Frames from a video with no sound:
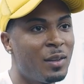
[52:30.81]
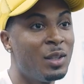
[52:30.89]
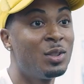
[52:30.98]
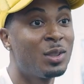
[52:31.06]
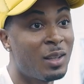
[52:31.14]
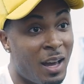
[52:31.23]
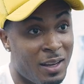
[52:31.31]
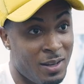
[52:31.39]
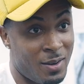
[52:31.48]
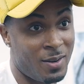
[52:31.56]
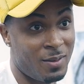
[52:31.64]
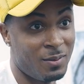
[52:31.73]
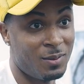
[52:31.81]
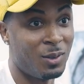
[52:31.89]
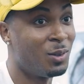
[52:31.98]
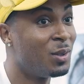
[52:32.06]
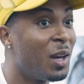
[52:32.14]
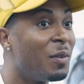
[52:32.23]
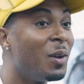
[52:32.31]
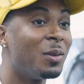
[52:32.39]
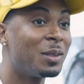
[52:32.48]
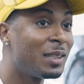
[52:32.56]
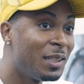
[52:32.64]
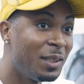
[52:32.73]
He's just not here. So you're never
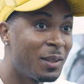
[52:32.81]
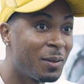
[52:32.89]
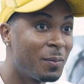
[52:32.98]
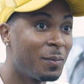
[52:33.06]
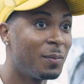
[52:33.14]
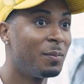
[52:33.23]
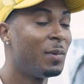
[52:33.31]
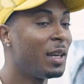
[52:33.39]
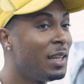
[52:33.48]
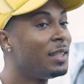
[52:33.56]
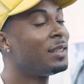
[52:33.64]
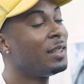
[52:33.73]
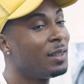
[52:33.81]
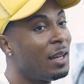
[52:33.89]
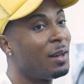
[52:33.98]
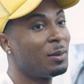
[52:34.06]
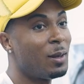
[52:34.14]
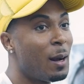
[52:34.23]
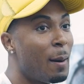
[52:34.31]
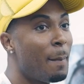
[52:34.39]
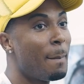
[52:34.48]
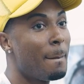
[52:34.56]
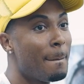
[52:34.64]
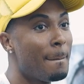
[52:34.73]
gonna see him. But he's still out there.
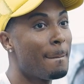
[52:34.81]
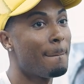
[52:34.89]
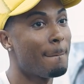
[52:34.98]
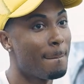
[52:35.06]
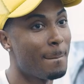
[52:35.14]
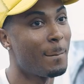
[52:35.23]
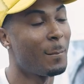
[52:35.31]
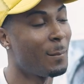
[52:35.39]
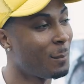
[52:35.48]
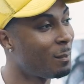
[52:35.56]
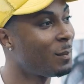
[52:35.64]
Wow.